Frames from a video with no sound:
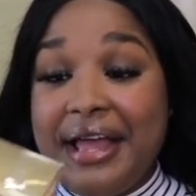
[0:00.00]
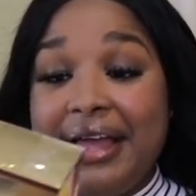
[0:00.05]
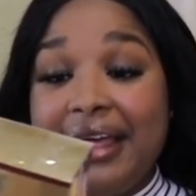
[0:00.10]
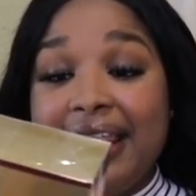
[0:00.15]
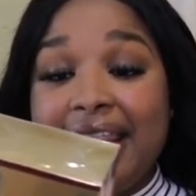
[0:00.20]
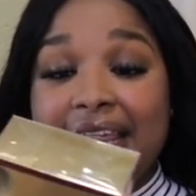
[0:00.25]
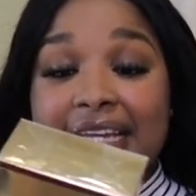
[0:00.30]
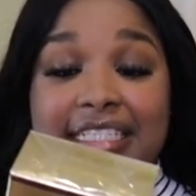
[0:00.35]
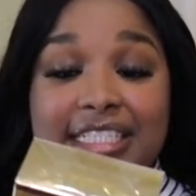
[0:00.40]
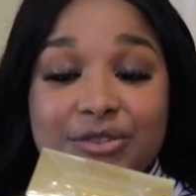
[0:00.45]

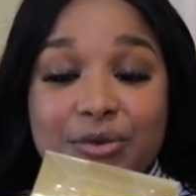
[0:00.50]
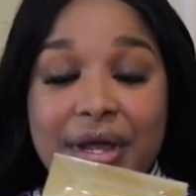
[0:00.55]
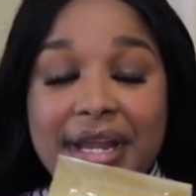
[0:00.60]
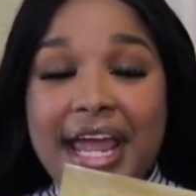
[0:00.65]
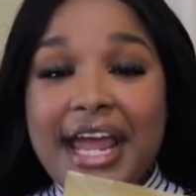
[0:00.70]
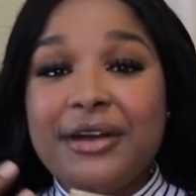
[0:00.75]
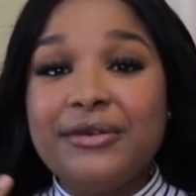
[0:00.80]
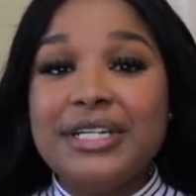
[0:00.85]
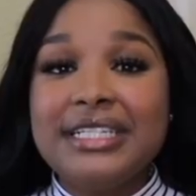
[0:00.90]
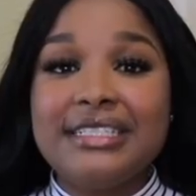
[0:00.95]
this one
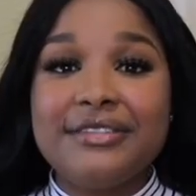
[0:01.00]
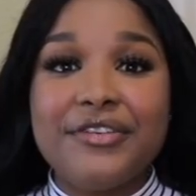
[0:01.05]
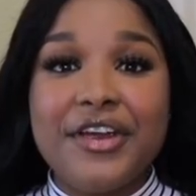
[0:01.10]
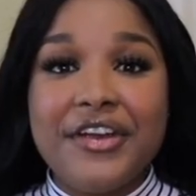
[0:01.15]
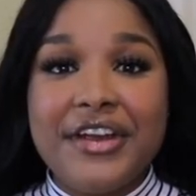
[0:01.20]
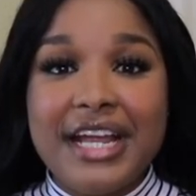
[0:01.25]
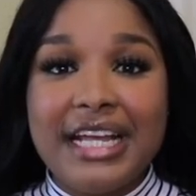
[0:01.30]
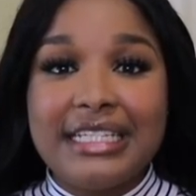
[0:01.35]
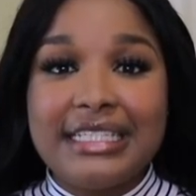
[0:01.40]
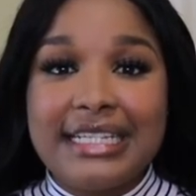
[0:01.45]
I was
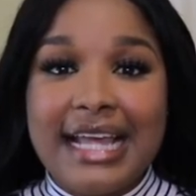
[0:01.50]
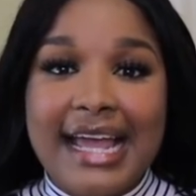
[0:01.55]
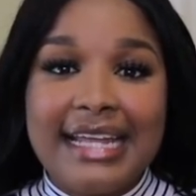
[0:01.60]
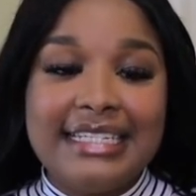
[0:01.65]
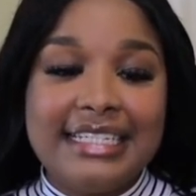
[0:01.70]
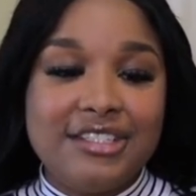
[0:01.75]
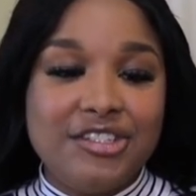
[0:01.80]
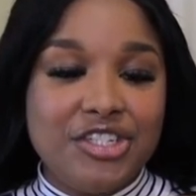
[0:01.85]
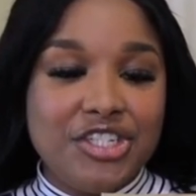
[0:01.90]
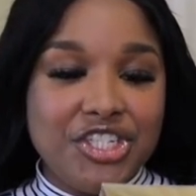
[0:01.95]
very
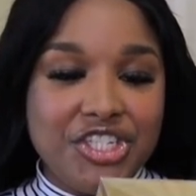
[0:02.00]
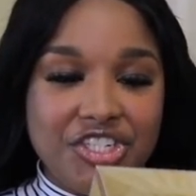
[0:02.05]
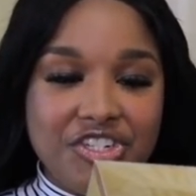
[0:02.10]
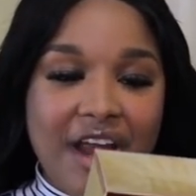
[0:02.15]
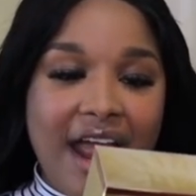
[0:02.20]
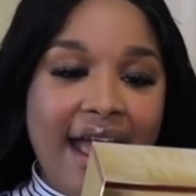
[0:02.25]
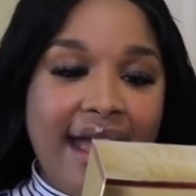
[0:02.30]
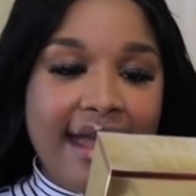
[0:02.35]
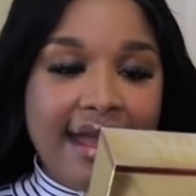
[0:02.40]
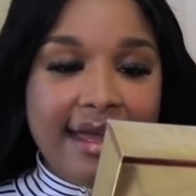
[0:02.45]
excited to
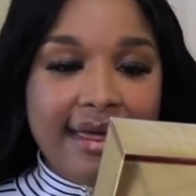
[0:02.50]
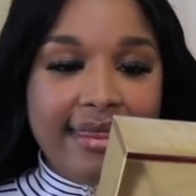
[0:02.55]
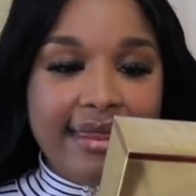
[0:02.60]
try.